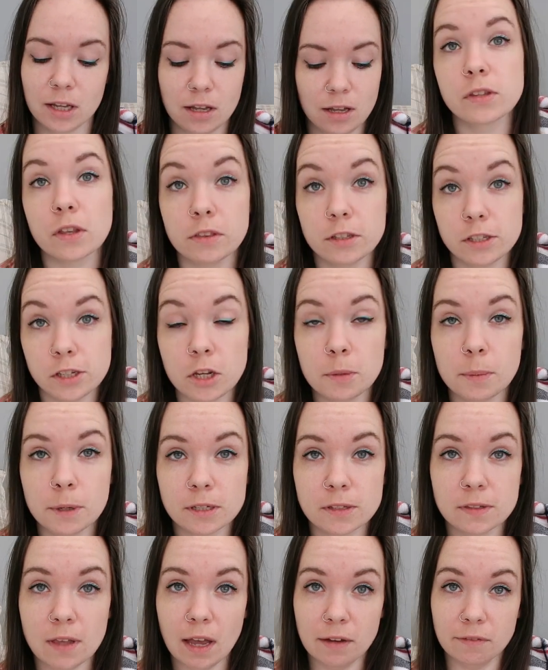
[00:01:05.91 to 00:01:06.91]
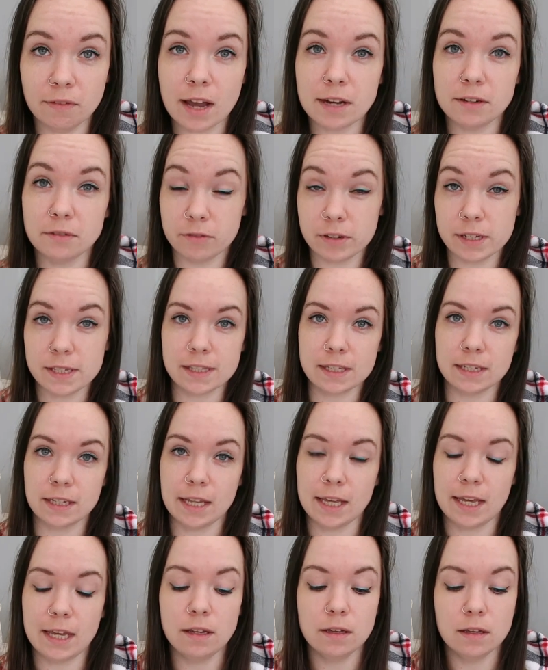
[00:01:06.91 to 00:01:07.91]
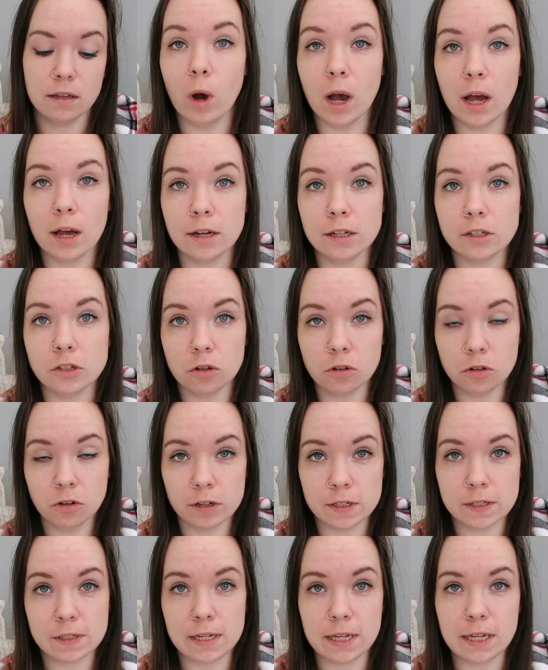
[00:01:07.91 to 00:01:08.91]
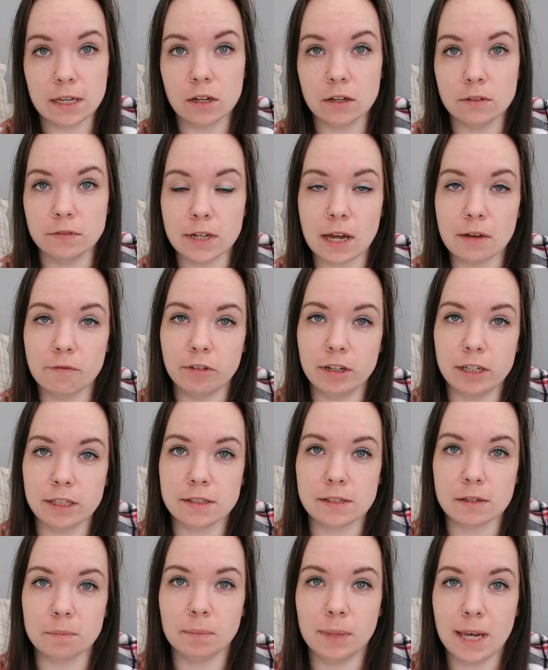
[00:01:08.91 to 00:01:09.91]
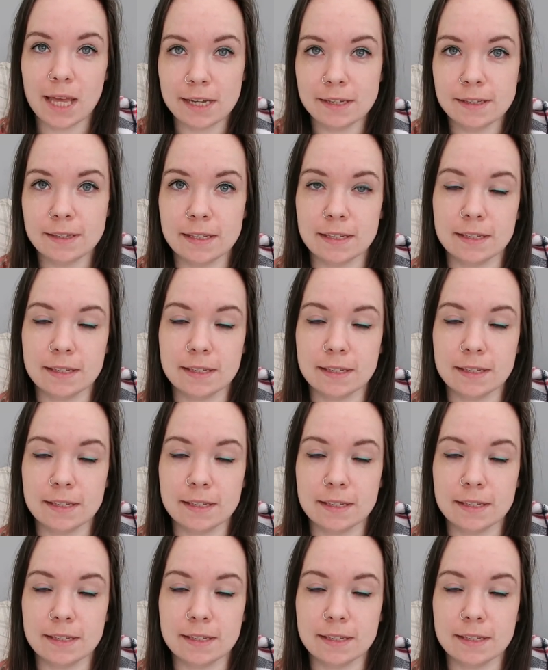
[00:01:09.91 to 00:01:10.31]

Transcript: So the two books that I read recently were John Christie of 10 Rillington Place.